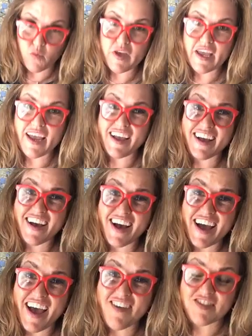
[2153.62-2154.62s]
we
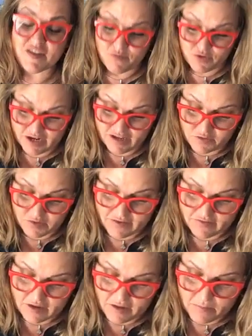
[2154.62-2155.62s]
have some reels. We
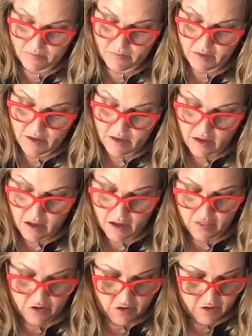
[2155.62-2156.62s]
have some
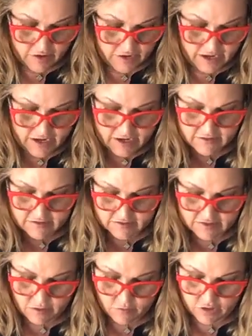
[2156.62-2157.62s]
other
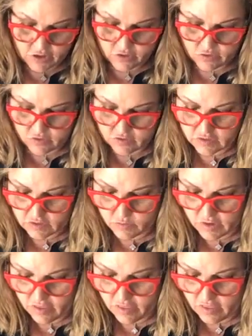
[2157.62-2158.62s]
inks that were used
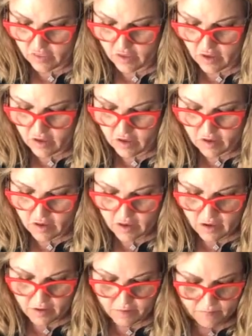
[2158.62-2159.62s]
with
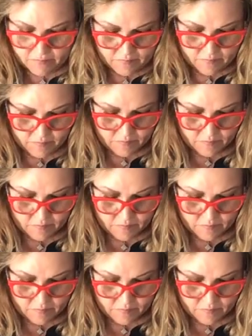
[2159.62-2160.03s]
the